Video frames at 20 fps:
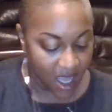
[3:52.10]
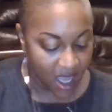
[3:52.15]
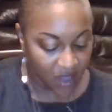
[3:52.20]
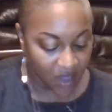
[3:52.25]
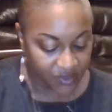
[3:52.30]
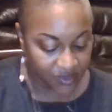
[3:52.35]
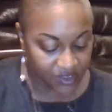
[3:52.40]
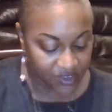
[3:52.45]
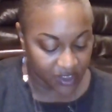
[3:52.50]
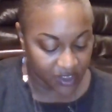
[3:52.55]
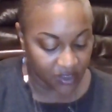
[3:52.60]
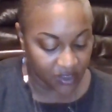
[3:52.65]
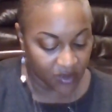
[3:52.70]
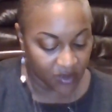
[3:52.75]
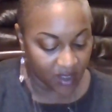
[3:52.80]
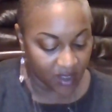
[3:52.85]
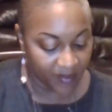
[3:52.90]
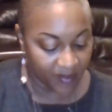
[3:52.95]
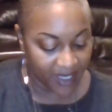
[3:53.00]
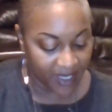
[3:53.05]

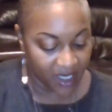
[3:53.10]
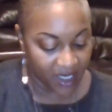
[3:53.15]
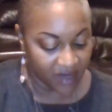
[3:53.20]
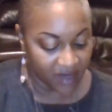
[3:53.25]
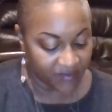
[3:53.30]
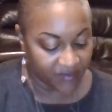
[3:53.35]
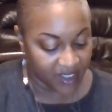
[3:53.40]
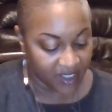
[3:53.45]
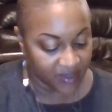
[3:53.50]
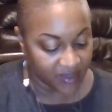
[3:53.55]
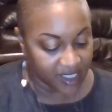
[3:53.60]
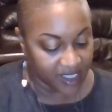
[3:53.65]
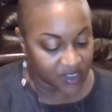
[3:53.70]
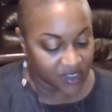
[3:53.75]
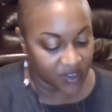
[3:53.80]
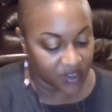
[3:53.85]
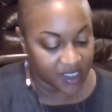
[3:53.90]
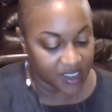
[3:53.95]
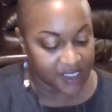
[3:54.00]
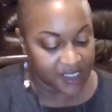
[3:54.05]
also a pair of
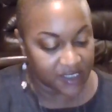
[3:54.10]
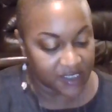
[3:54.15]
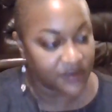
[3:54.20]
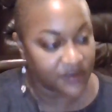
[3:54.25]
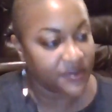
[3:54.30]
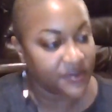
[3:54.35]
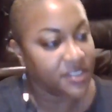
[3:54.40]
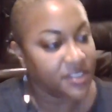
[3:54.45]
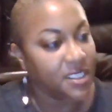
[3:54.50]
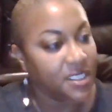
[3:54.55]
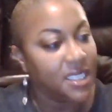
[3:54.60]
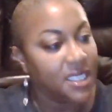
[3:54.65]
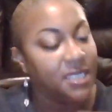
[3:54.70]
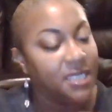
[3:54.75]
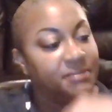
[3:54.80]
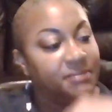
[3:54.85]
earrings on a silver